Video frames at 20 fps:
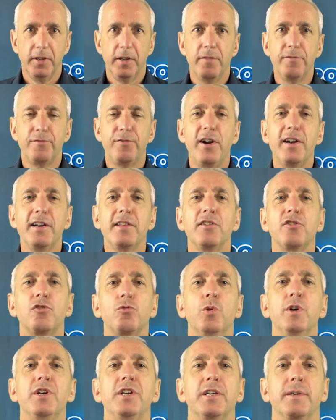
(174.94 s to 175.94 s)
And finally this
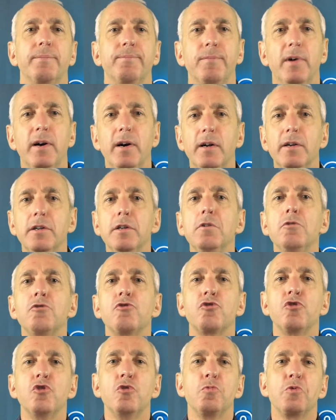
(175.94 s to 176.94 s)
week, our
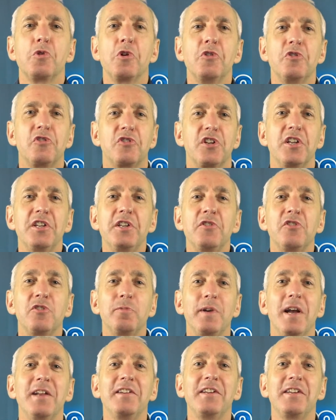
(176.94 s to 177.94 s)
newsroom continues to
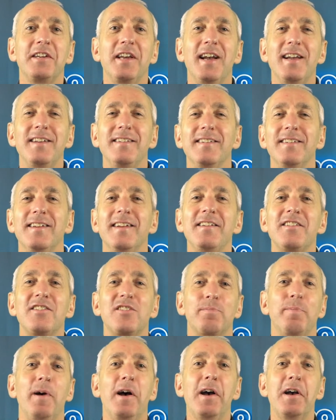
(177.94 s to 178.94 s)
be educated,
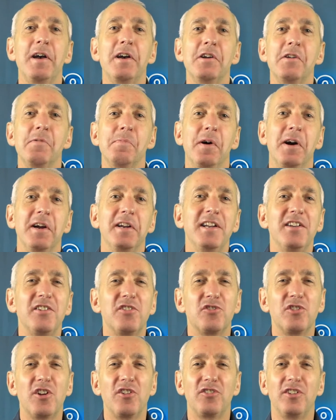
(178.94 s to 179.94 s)
inspired by an
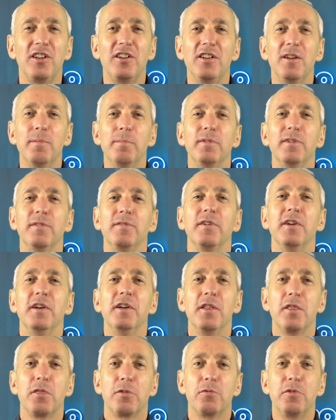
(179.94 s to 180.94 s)
interesting number of
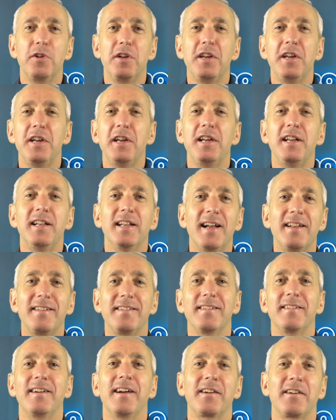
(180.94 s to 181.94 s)

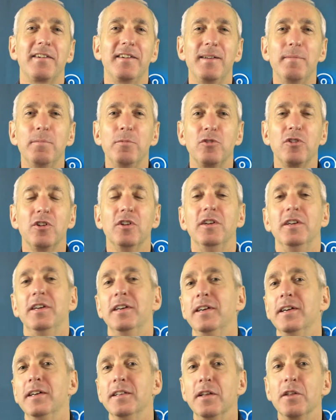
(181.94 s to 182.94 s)
three-letter acronyms
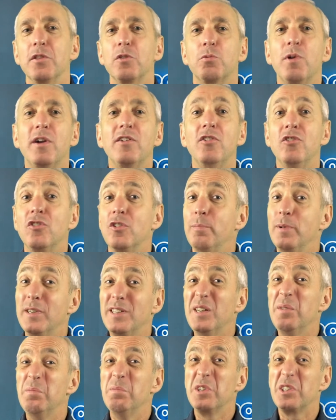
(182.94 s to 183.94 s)
that threaten to
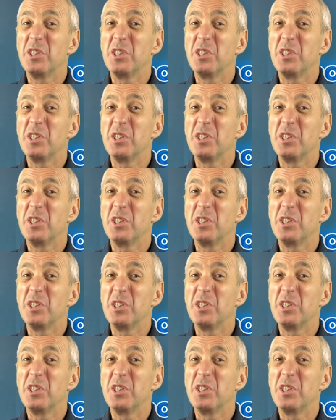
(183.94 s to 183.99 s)
become the